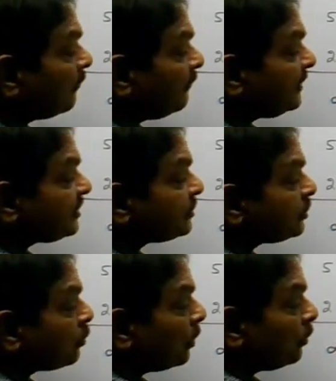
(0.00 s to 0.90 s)
which is
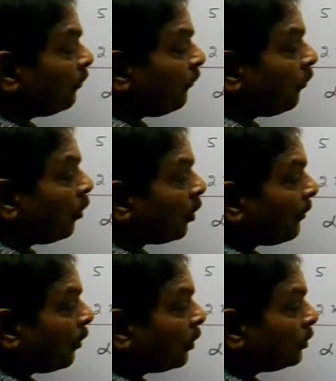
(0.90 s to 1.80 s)
equal to 4
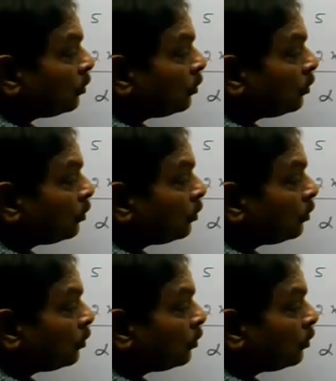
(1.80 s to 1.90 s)
upon